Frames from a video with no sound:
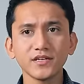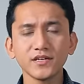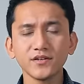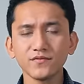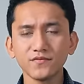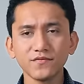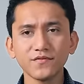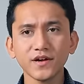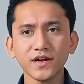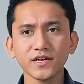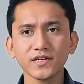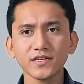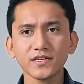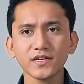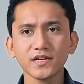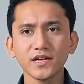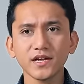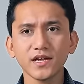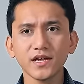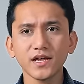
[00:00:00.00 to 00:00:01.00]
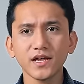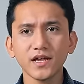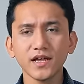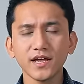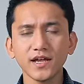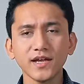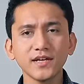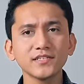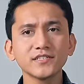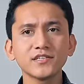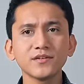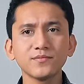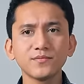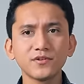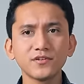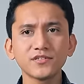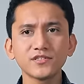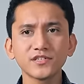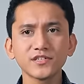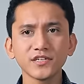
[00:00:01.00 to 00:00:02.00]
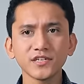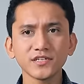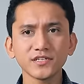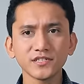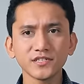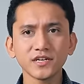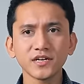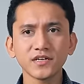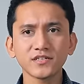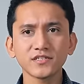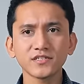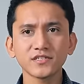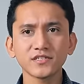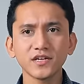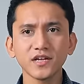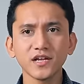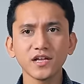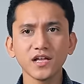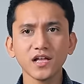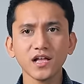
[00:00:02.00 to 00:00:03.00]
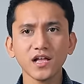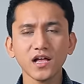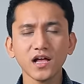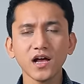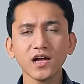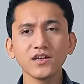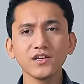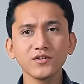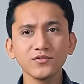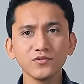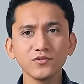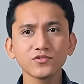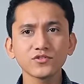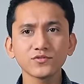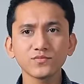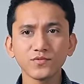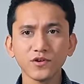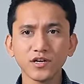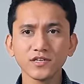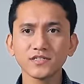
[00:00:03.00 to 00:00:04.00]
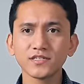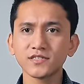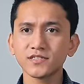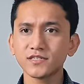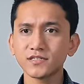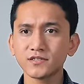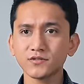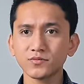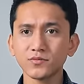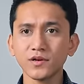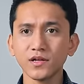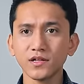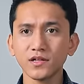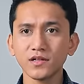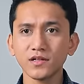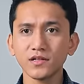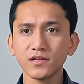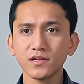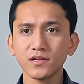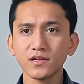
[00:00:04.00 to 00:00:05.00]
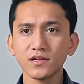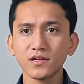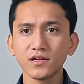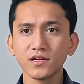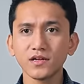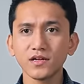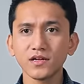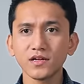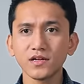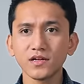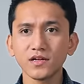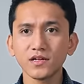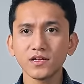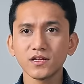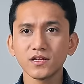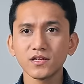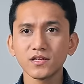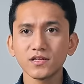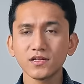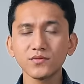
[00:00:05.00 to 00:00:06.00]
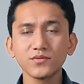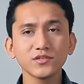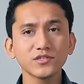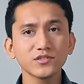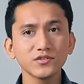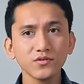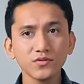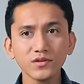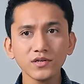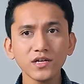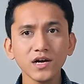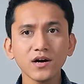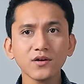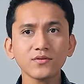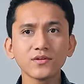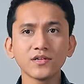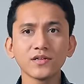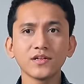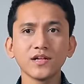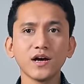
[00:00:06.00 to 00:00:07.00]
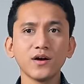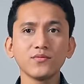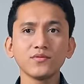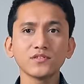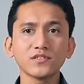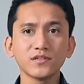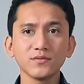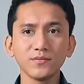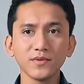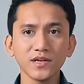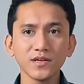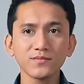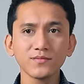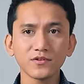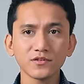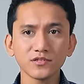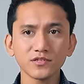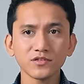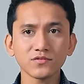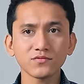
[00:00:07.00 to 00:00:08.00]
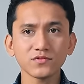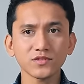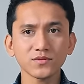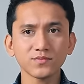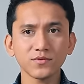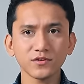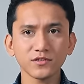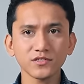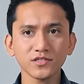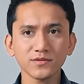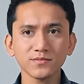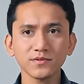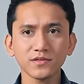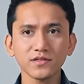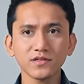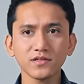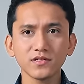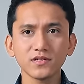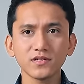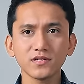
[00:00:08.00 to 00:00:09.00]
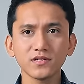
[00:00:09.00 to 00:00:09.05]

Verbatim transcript: In fact, as the person in charge, I knew those processes well. There was no doubt that I was the main person responsible.